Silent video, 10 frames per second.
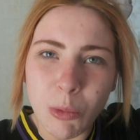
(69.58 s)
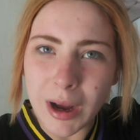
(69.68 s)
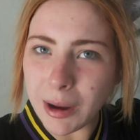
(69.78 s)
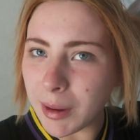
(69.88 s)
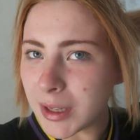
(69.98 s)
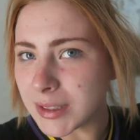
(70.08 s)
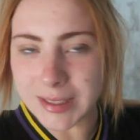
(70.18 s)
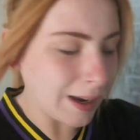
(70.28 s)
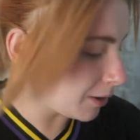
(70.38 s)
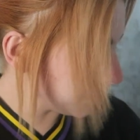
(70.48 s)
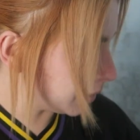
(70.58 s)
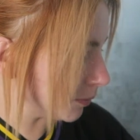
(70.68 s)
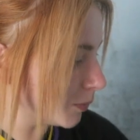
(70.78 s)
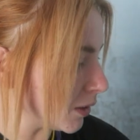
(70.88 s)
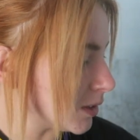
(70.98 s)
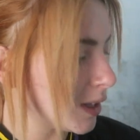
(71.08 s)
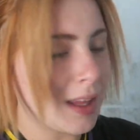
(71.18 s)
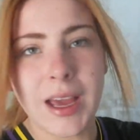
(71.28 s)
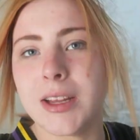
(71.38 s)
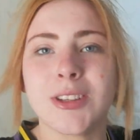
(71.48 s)
Wow, I look terrible. Let's take
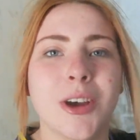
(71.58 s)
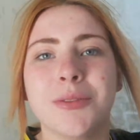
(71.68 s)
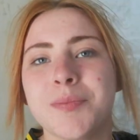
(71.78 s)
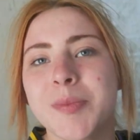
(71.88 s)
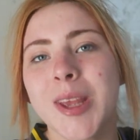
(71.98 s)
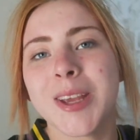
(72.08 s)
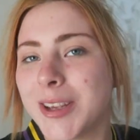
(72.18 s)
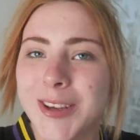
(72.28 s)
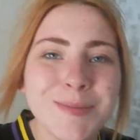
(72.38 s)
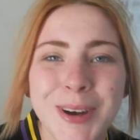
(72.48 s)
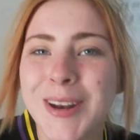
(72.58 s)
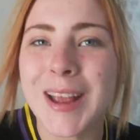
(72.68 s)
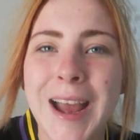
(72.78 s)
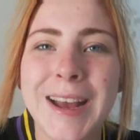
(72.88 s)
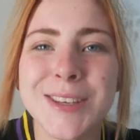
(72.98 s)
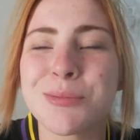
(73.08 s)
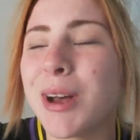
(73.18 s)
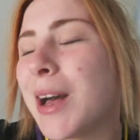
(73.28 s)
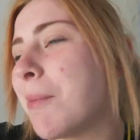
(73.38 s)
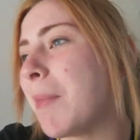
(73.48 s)
the hat off. Good morning, guys.
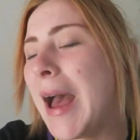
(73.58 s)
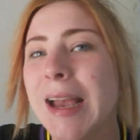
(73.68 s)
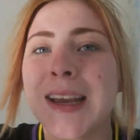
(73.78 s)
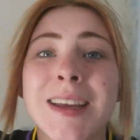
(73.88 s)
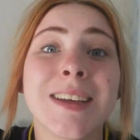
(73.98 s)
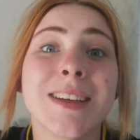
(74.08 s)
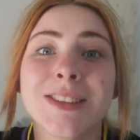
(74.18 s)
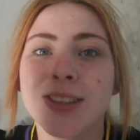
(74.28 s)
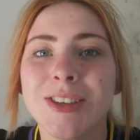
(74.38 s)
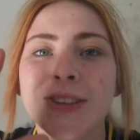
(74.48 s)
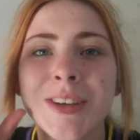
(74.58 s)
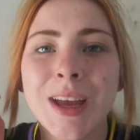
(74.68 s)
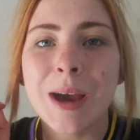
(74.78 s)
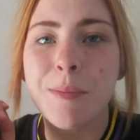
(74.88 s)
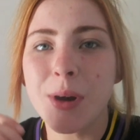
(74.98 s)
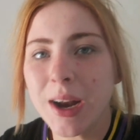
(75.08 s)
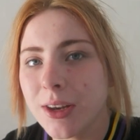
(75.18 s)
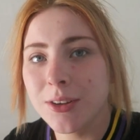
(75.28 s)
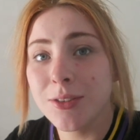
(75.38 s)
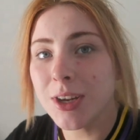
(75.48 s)
Welcome back to a
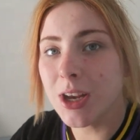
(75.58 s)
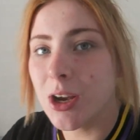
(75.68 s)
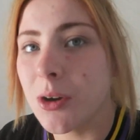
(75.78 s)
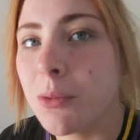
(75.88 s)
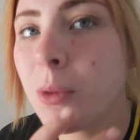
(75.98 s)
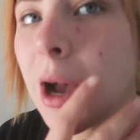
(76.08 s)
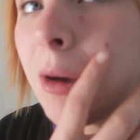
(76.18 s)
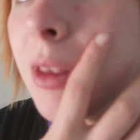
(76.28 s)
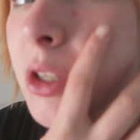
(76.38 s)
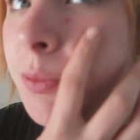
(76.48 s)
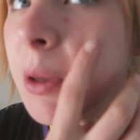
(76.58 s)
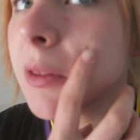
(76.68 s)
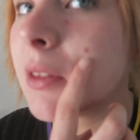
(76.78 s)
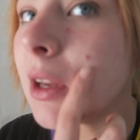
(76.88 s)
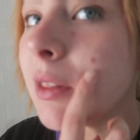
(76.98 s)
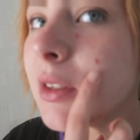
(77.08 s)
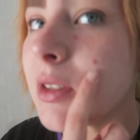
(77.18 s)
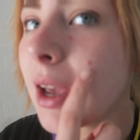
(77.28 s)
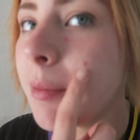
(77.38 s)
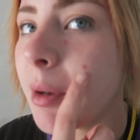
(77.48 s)
brand new video. Wow, this big thing on the
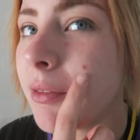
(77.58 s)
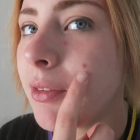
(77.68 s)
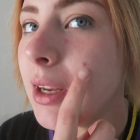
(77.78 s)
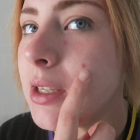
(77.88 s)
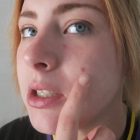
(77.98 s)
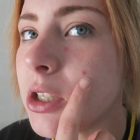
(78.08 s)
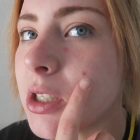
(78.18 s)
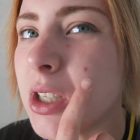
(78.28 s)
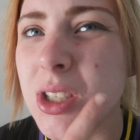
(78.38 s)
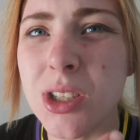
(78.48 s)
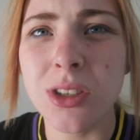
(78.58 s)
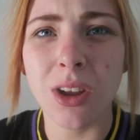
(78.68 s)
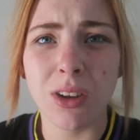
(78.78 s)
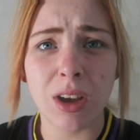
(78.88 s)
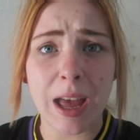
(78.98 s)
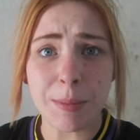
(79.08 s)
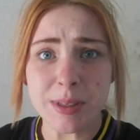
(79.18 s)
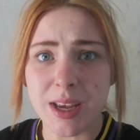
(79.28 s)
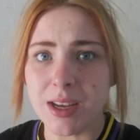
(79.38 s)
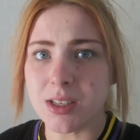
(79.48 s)
side of my face just does not look
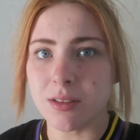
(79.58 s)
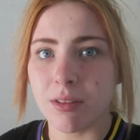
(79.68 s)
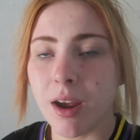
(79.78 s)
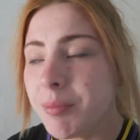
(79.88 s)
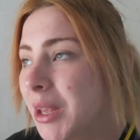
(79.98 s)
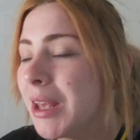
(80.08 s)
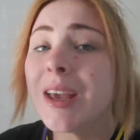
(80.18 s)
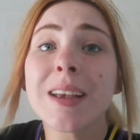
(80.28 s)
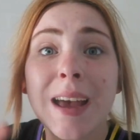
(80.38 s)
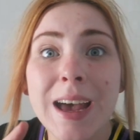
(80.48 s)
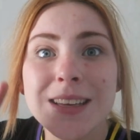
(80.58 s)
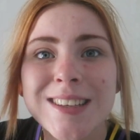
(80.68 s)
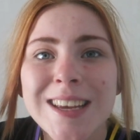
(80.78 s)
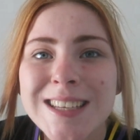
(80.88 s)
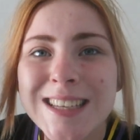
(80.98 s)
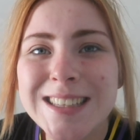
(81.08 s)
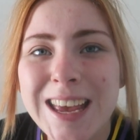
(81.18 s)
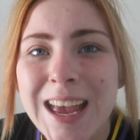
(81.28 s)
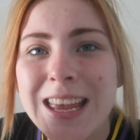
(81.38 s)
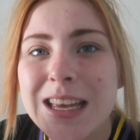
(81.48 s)
advertising, right? Guys,
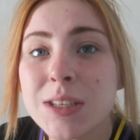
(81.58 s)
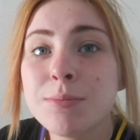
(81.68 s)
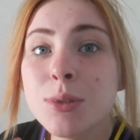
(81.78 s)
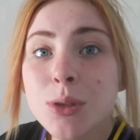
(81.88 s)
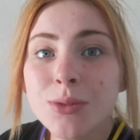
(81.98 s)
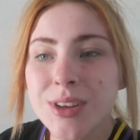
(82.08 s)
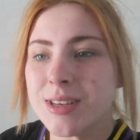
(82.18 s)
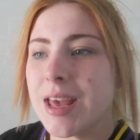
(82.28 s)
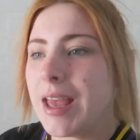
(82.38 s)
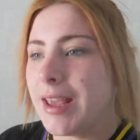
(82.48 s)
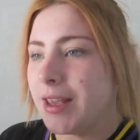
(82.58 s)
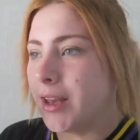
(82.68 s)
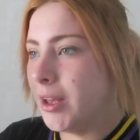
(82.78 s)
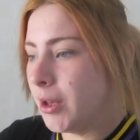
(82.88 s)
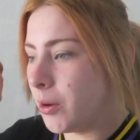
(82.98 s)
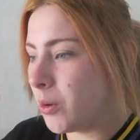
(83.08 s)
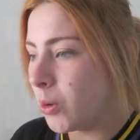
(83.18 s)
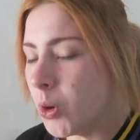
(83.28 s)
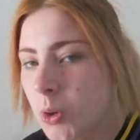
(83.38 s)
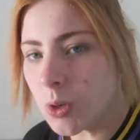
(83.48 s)
today is moving day.
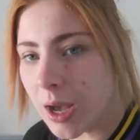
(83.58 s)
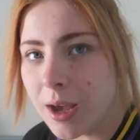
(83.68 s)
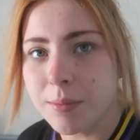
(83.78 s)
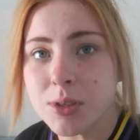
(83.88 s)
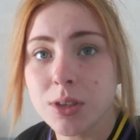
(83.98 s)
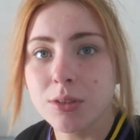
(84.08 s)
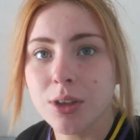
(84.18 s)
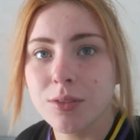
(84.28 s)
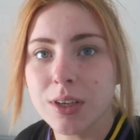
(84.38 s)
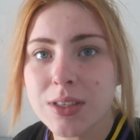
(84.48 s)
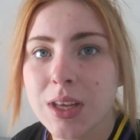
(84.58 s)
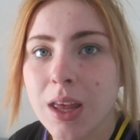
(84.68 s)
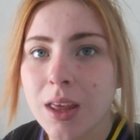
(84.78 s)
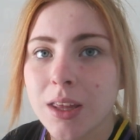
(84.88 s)
Whew, I am so nervous.